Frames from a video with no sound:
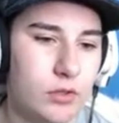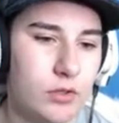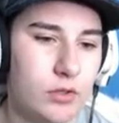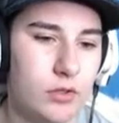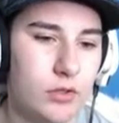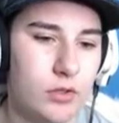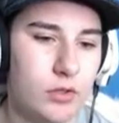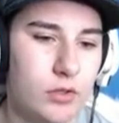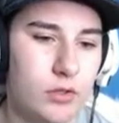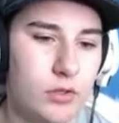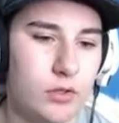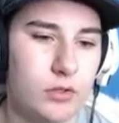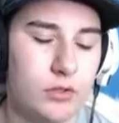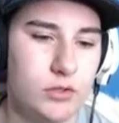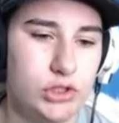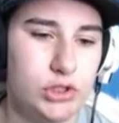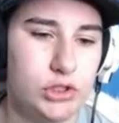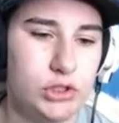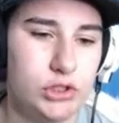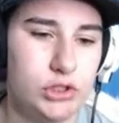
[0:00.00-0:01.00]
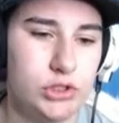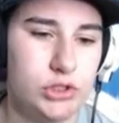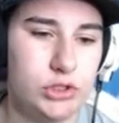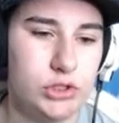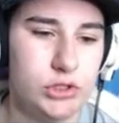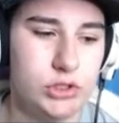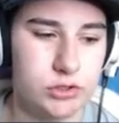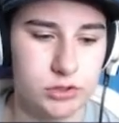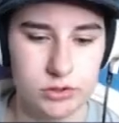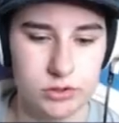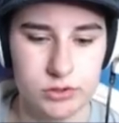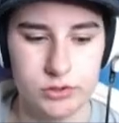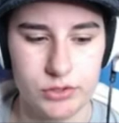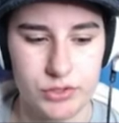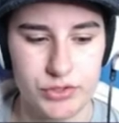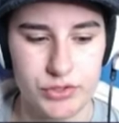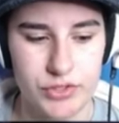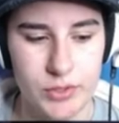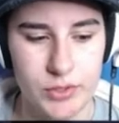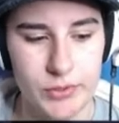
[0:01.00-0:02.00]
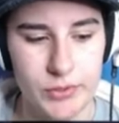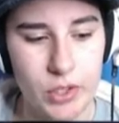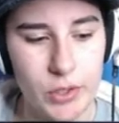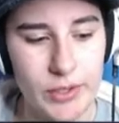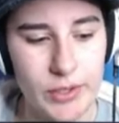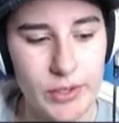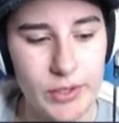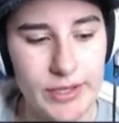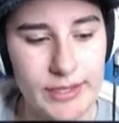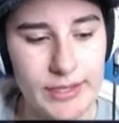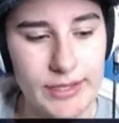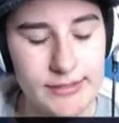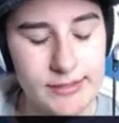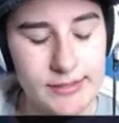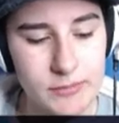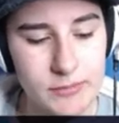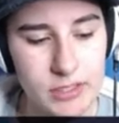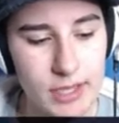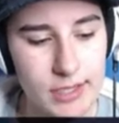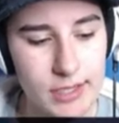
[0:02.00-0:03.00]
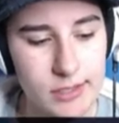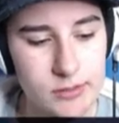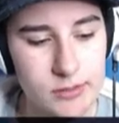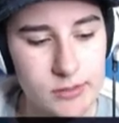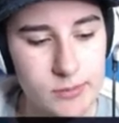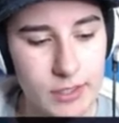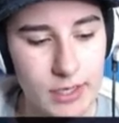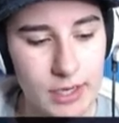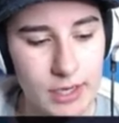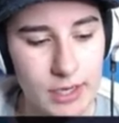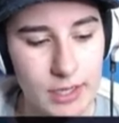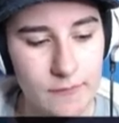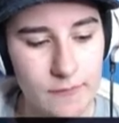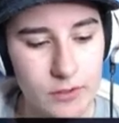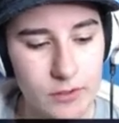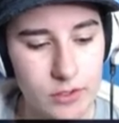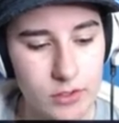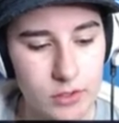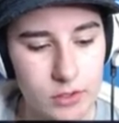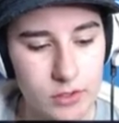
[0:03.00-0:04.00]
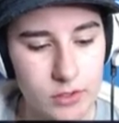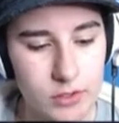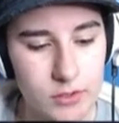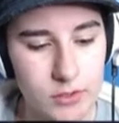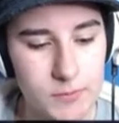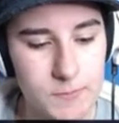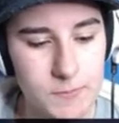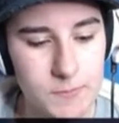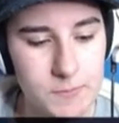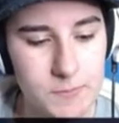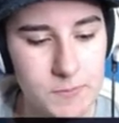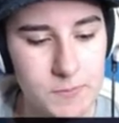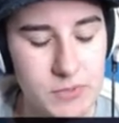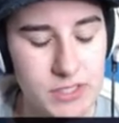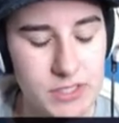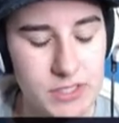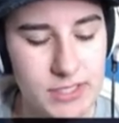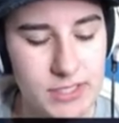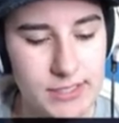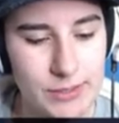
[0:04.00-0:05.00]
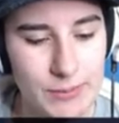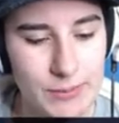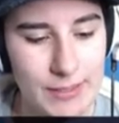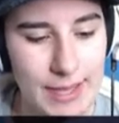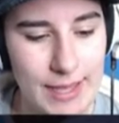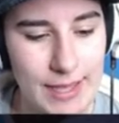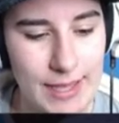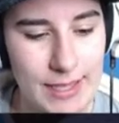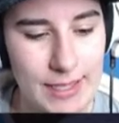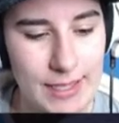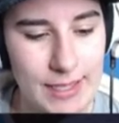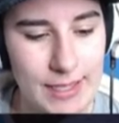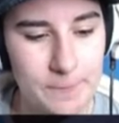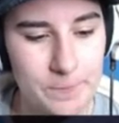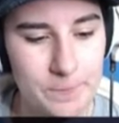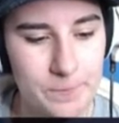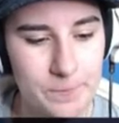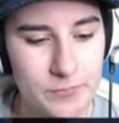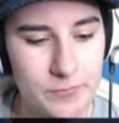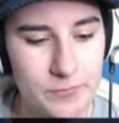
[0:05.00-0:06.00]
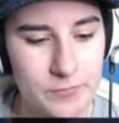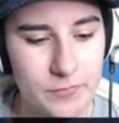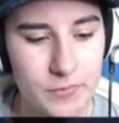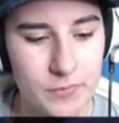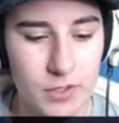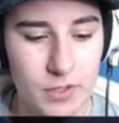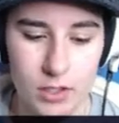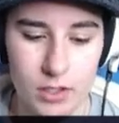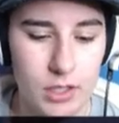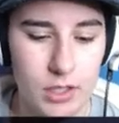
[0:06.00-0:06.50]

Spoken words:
You're so annoying sometimes, but I love you. It's okay. And you're in third